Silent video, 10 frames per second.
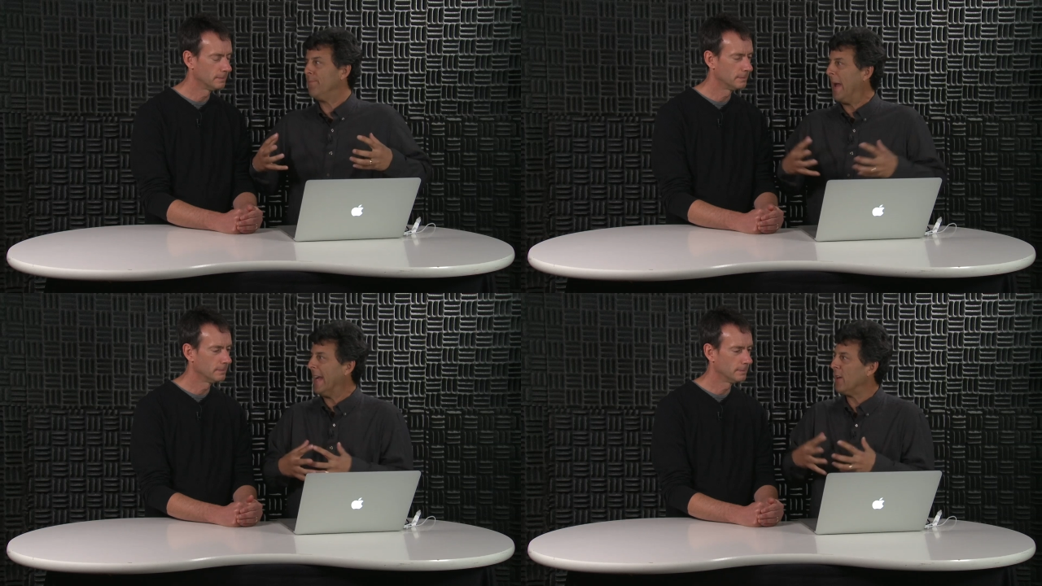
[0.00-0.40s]

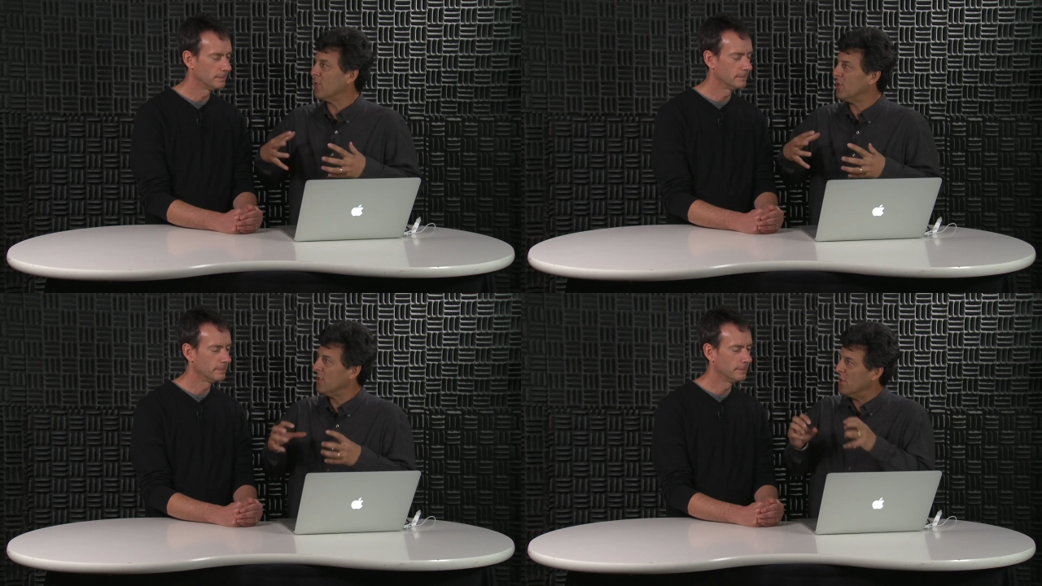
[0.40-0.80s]
Speaker 1: bake your,
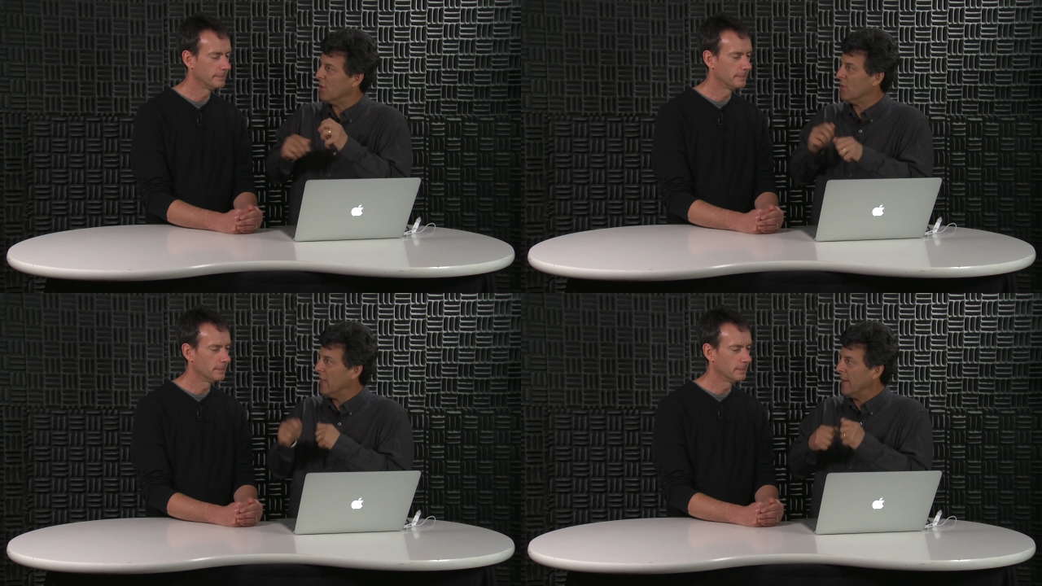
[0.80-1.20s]

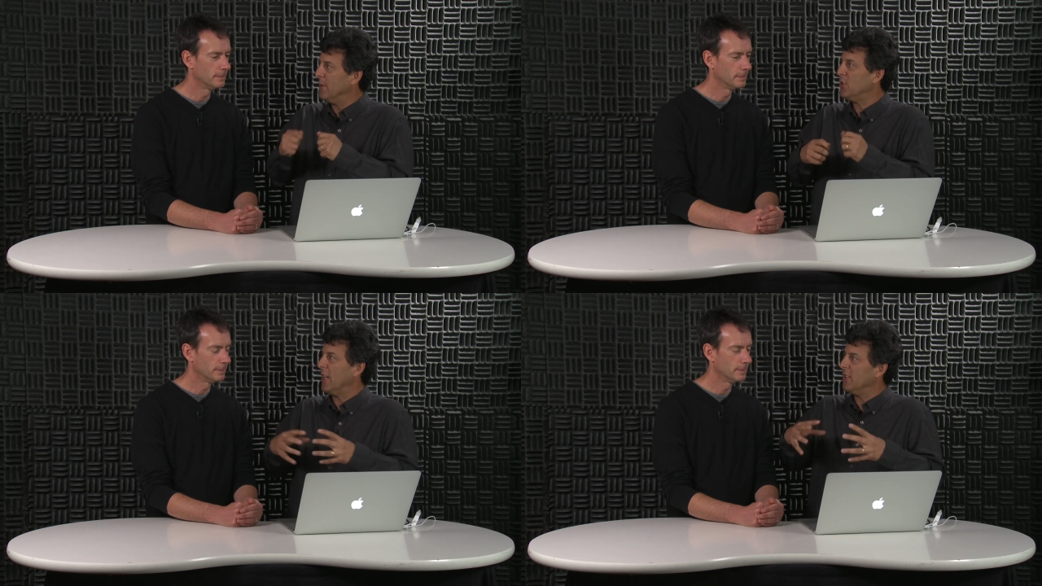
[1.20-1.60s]
your
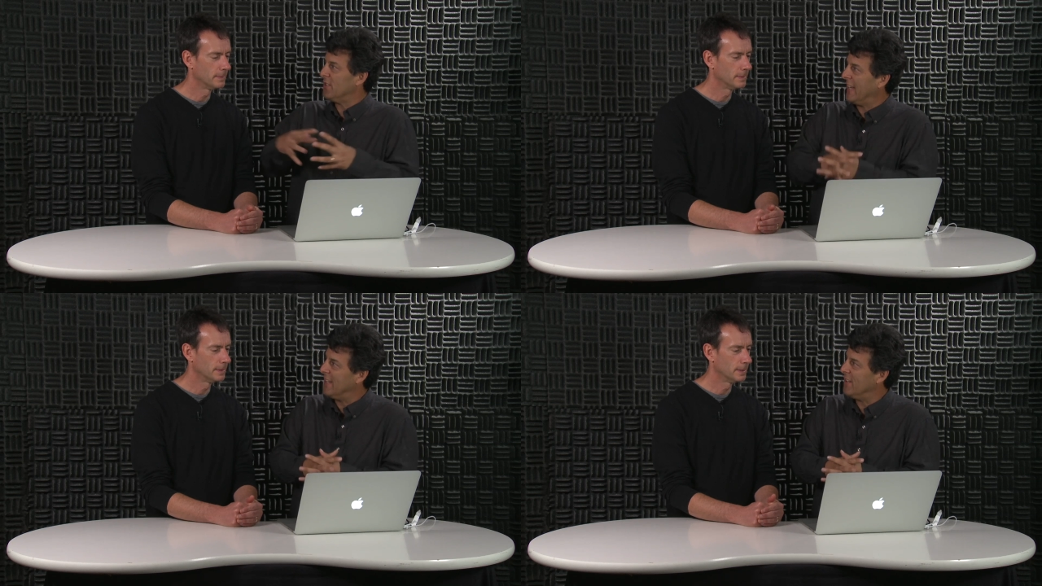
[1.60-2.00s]
image changes
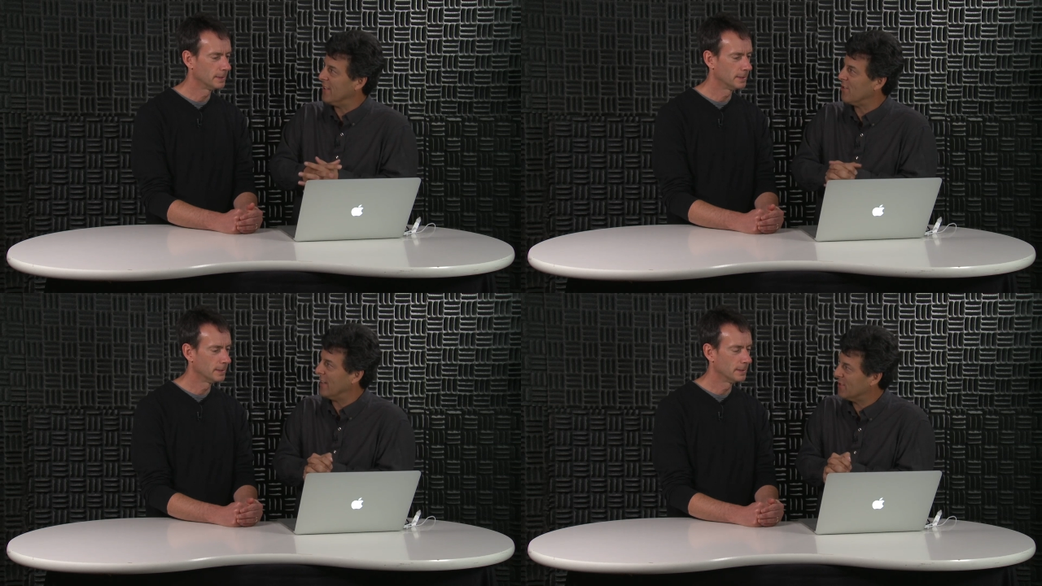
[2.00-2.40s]
into the
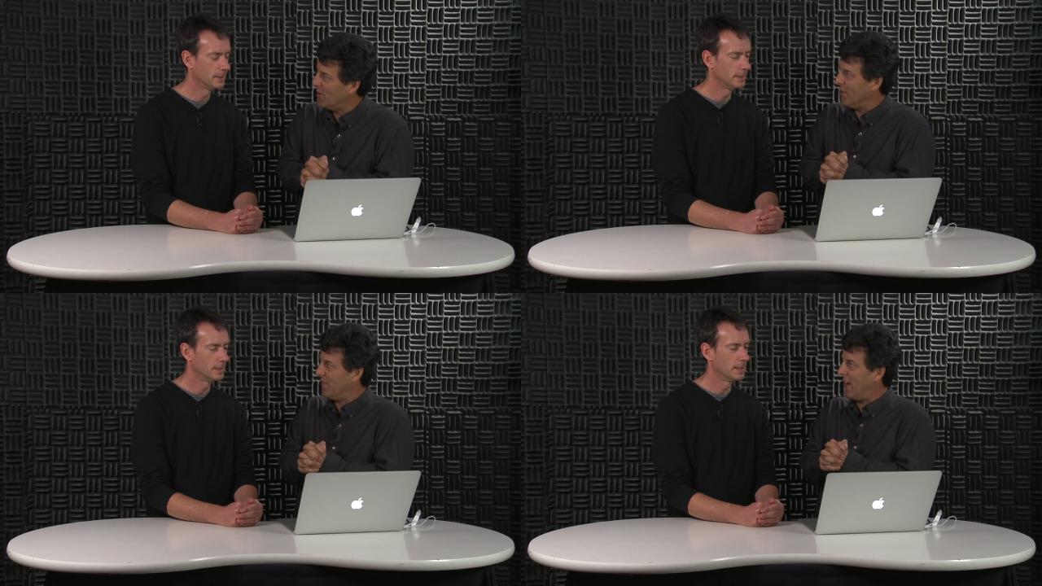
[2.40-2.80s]

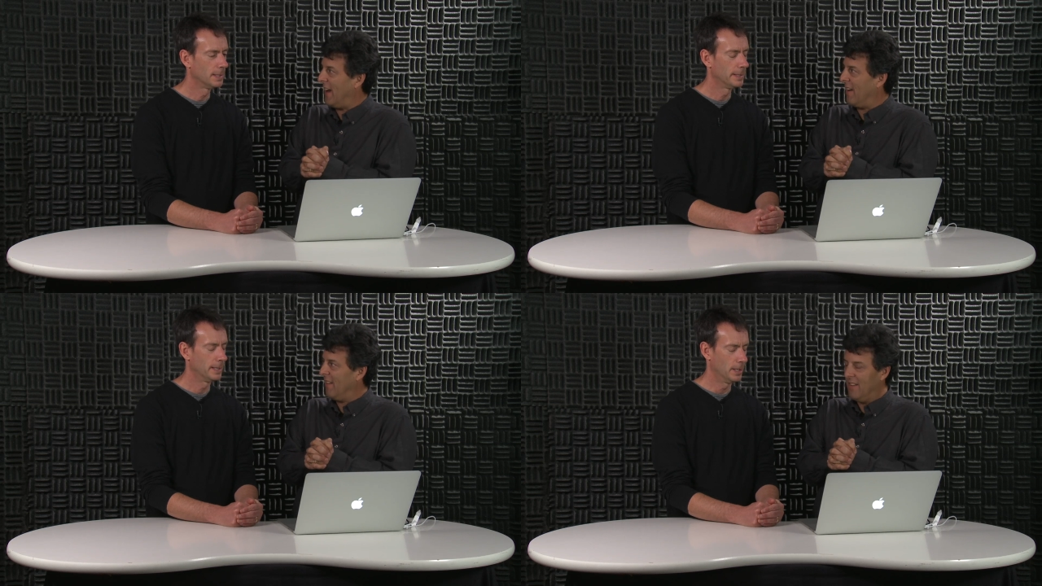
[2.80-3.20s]
transcoded
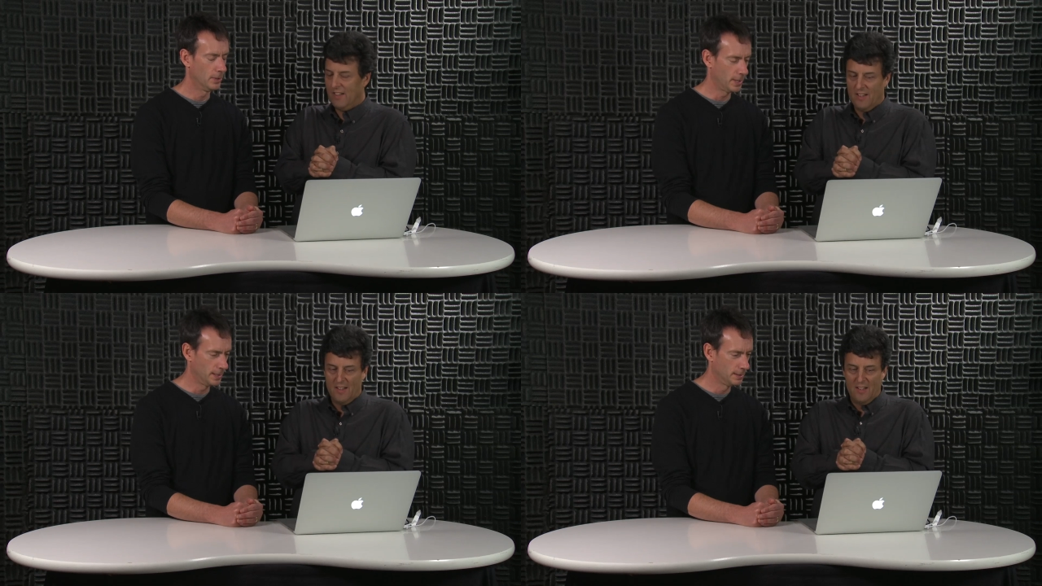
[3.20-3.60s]
file.
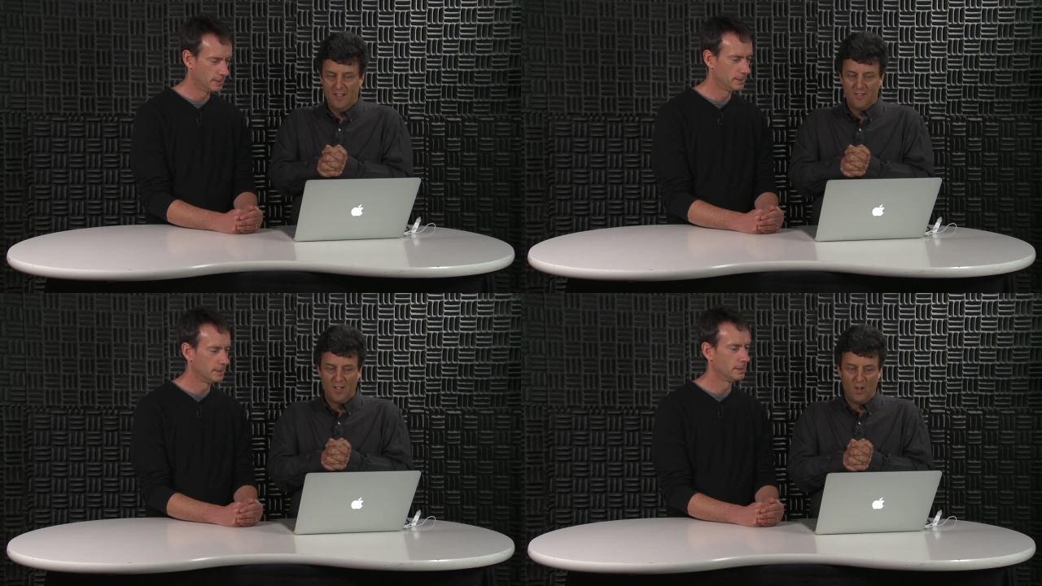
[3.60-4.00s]
Okay.
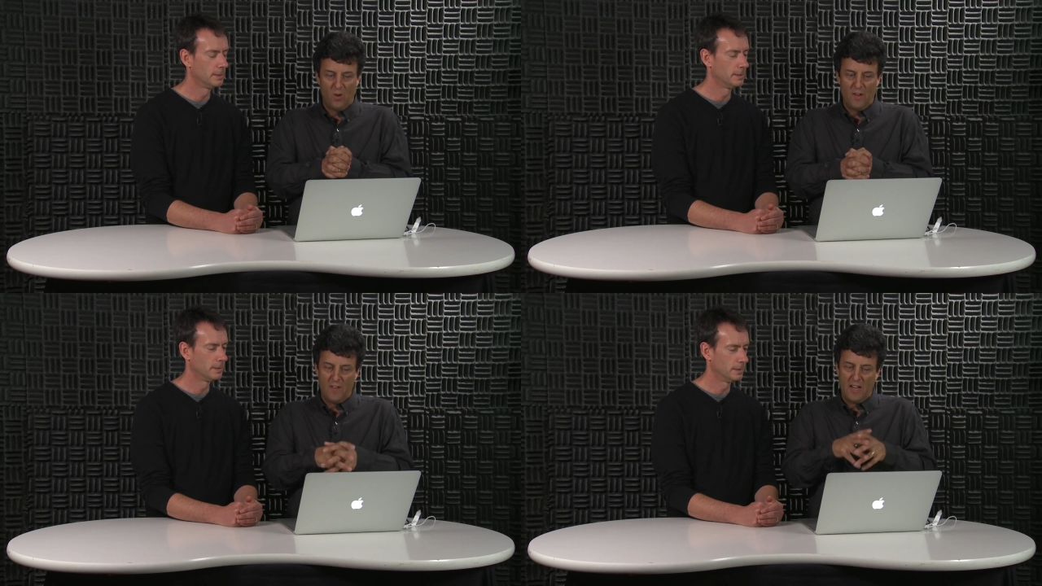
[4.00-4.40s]
So
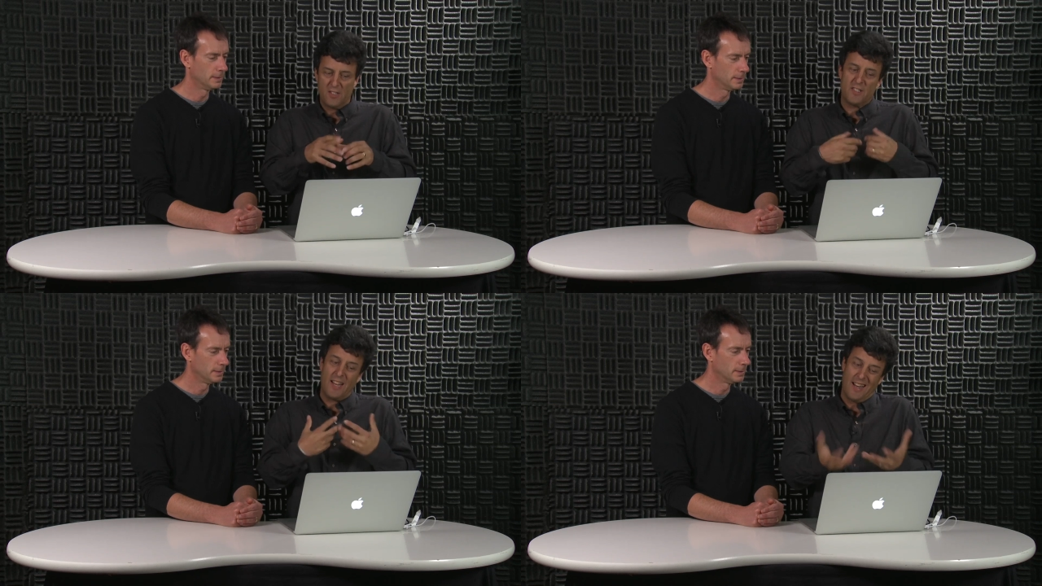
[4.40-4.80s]
if it
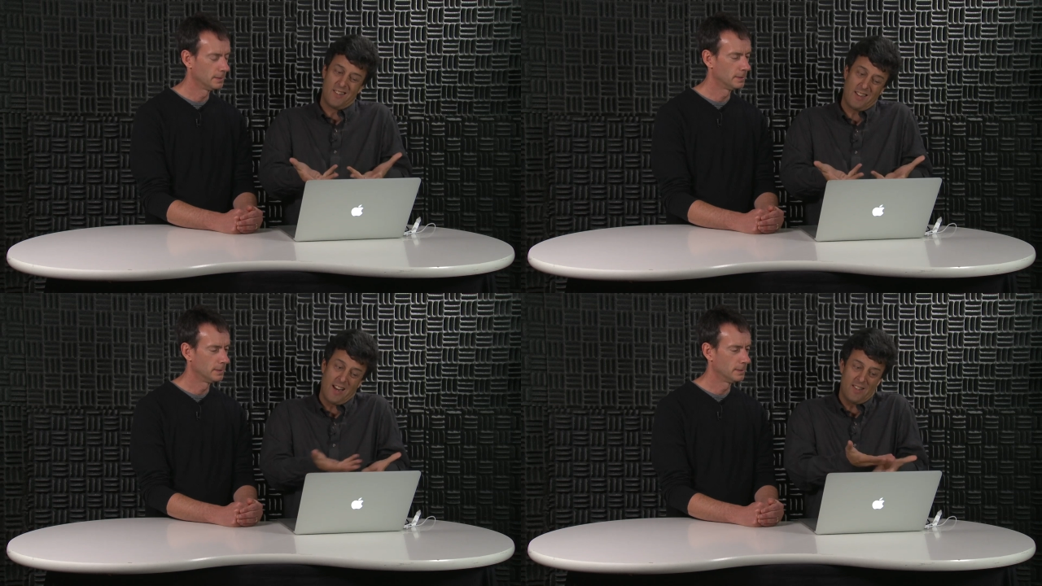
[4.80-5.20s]
just
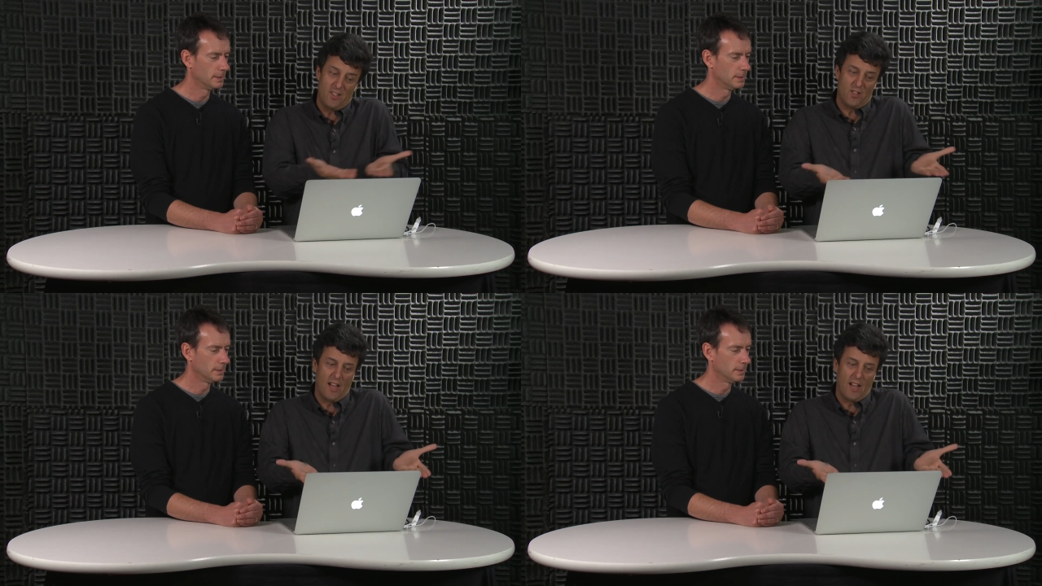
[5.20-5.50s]
it's kind of just